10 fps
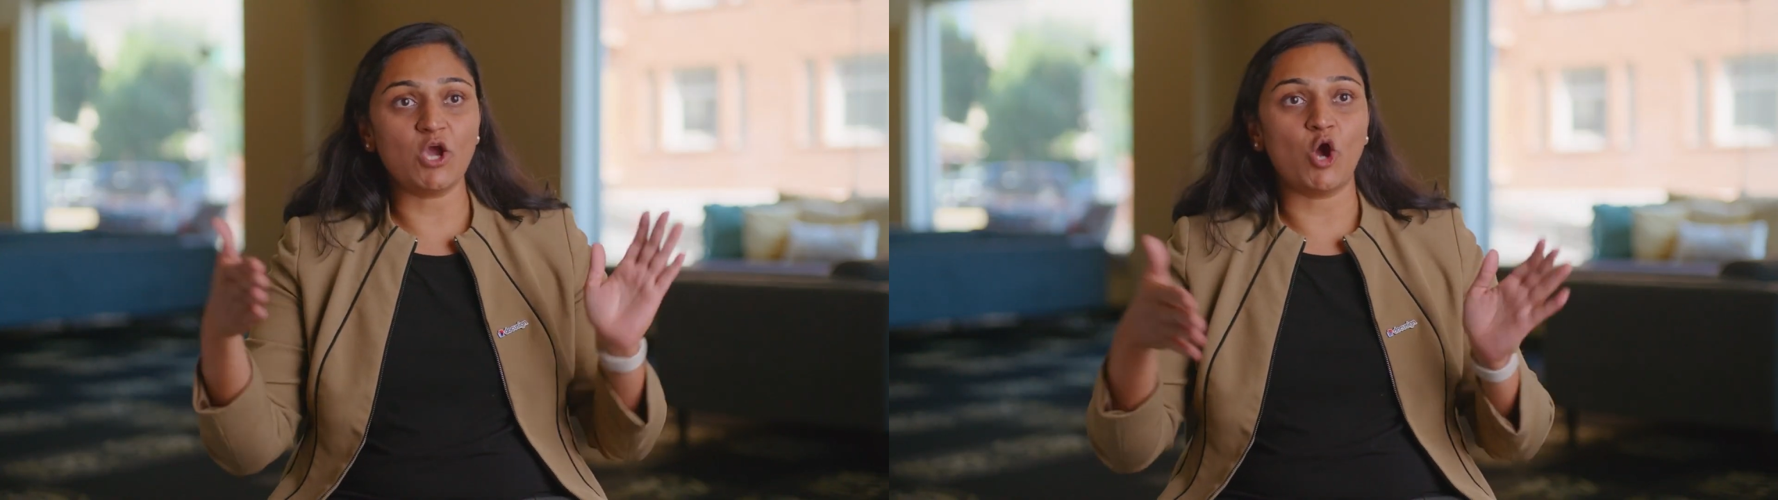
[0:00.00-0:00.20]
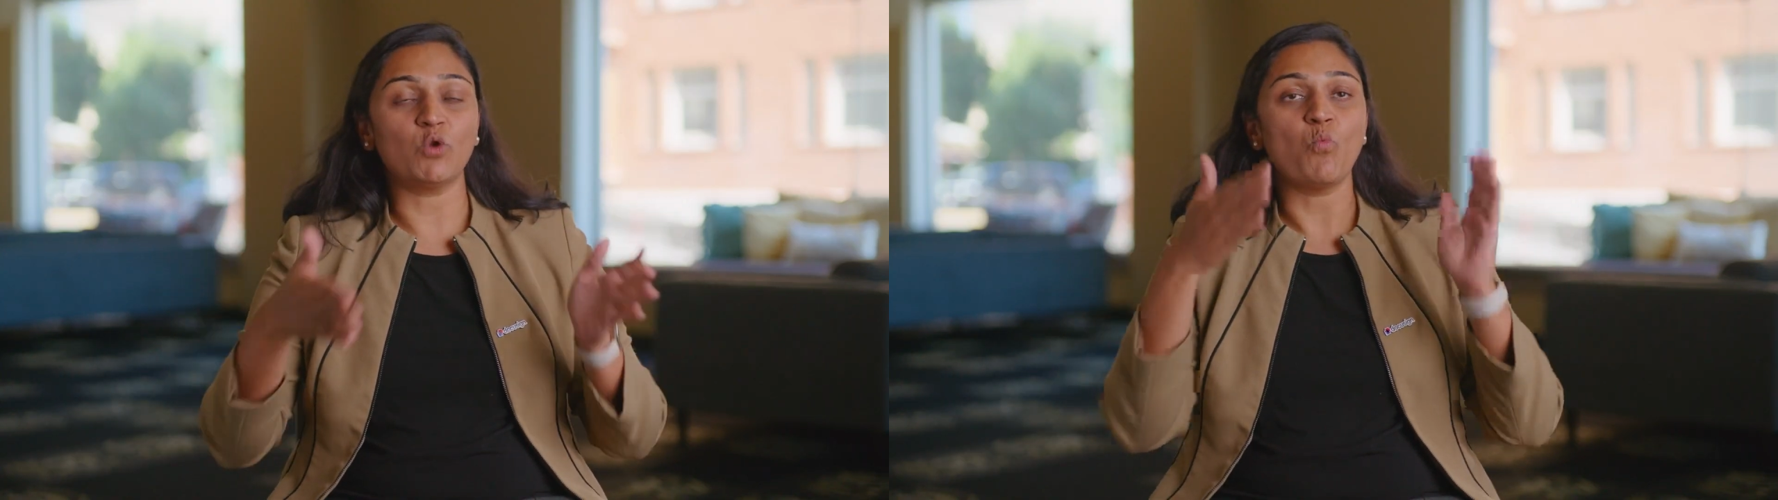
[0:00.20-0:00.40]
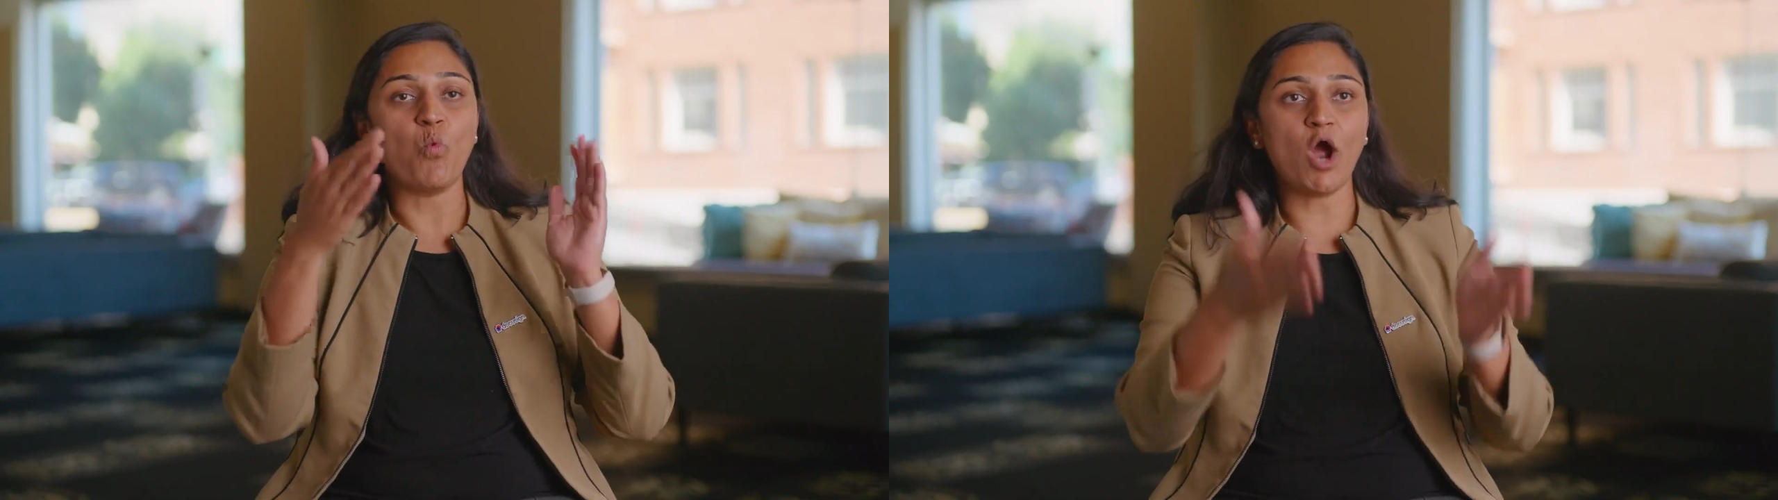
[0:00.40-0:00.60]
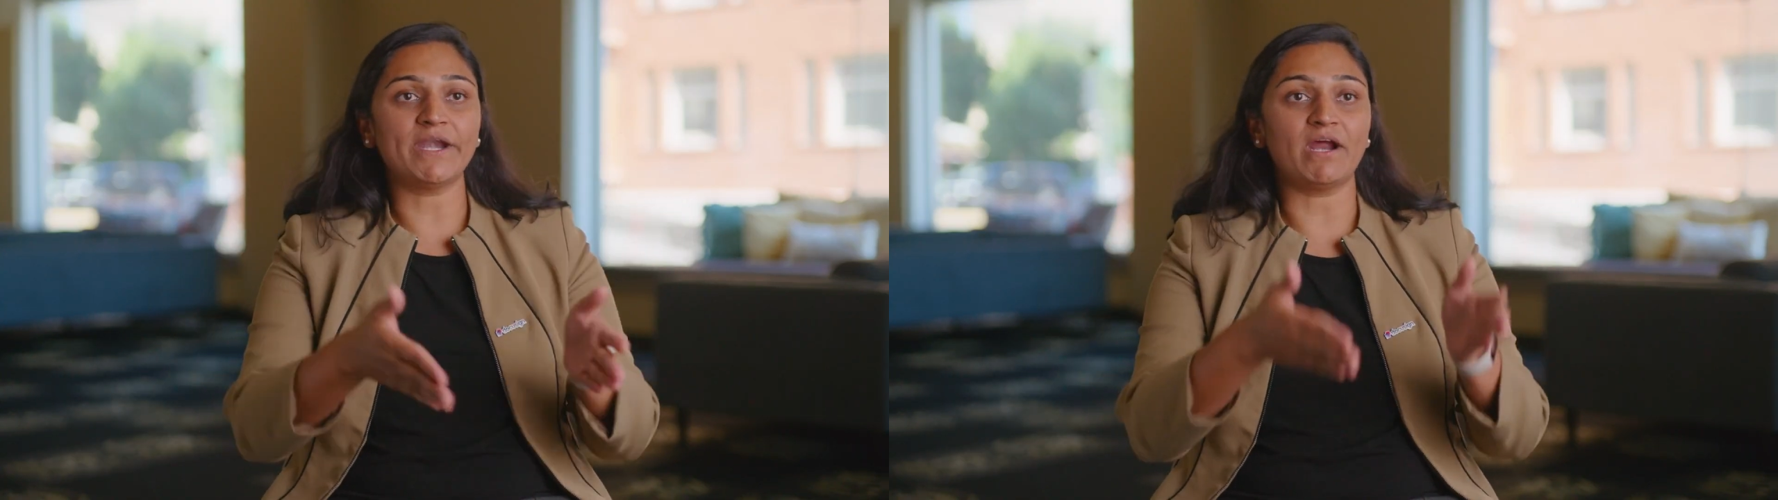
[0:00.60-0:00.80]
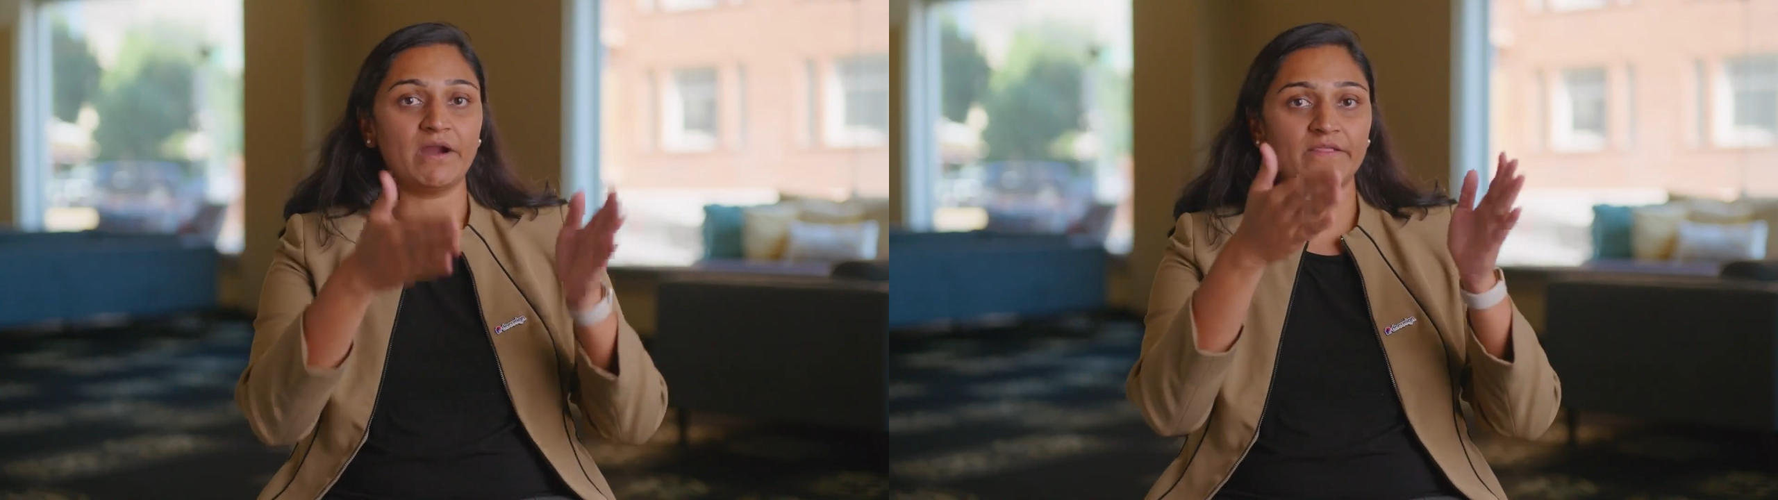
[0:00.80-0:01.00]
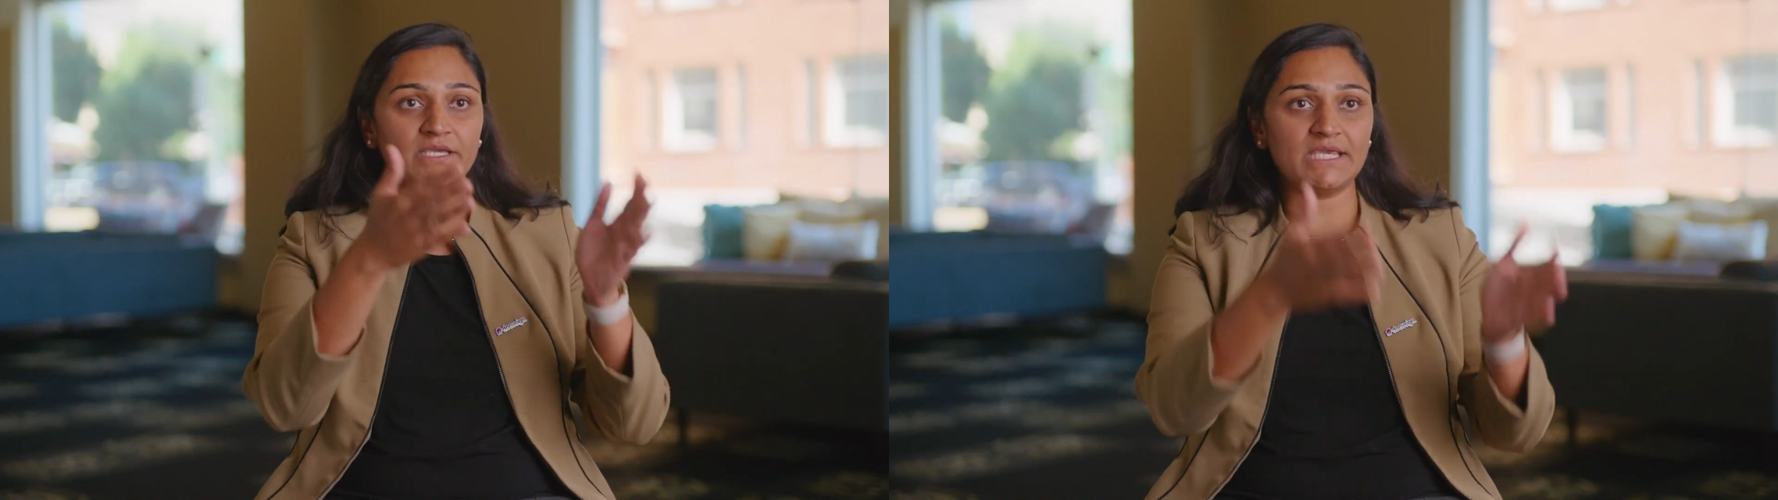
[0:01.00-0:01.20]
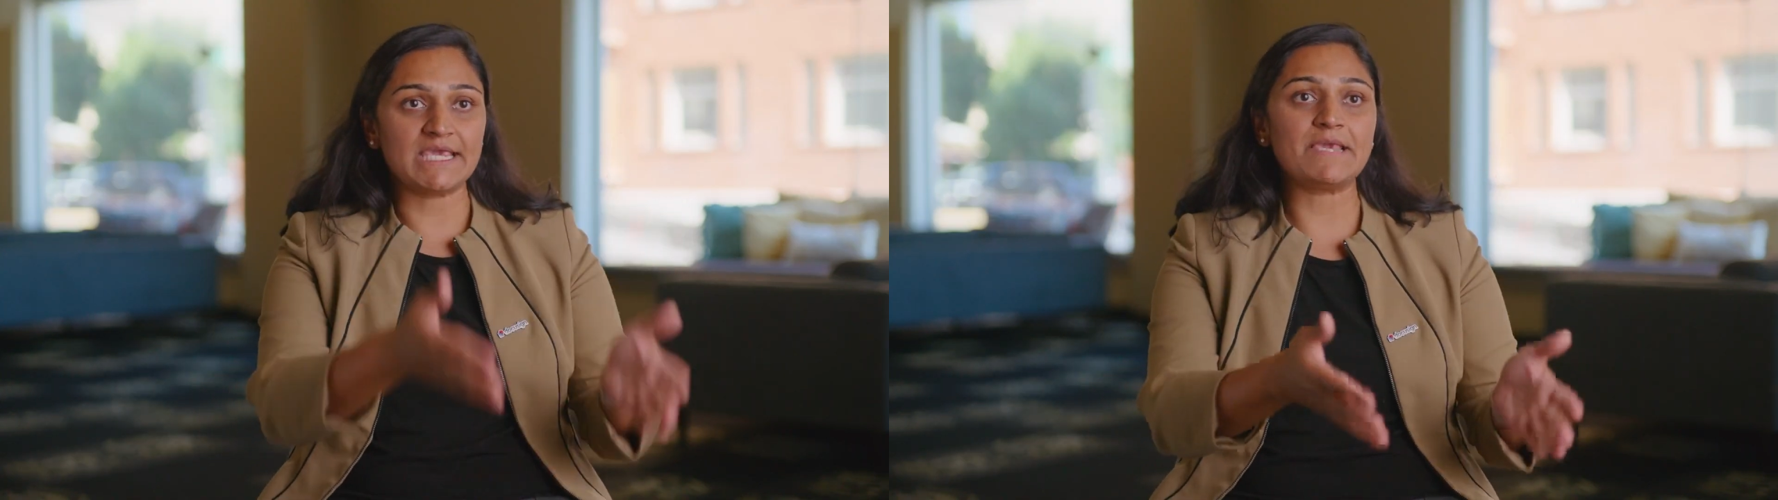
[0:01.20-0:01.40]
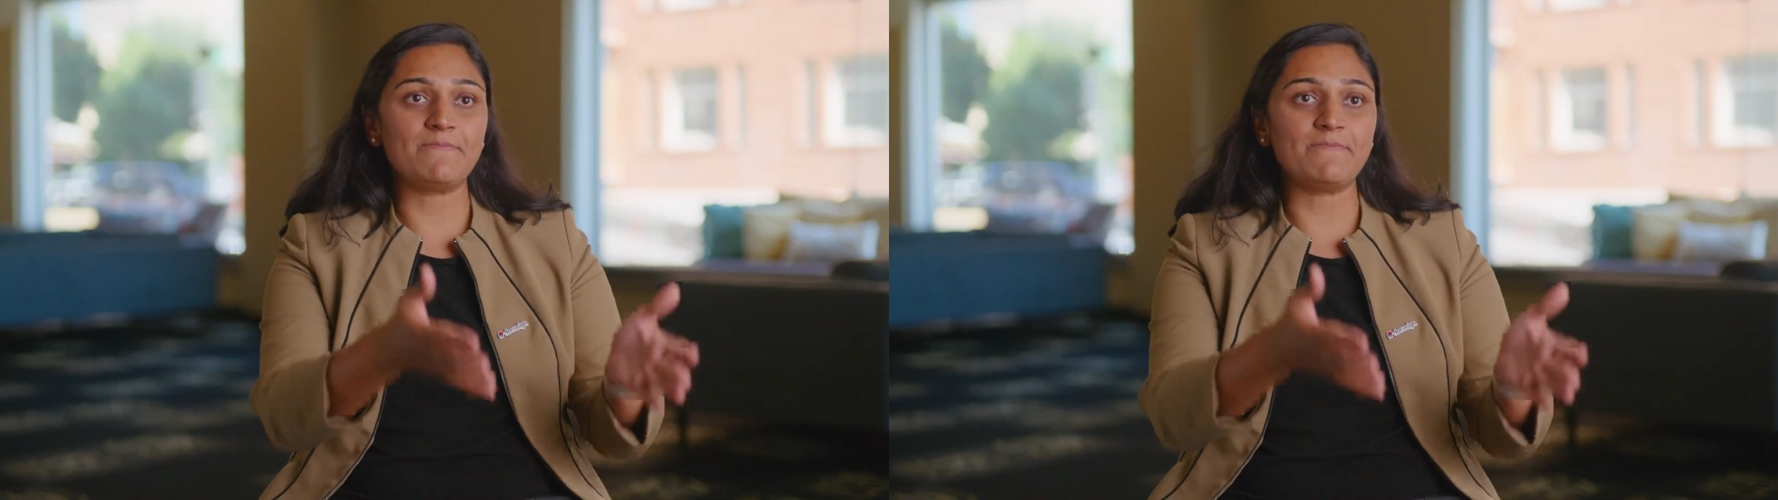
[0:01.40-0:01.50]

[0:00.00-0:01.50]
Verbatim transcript: on what are the key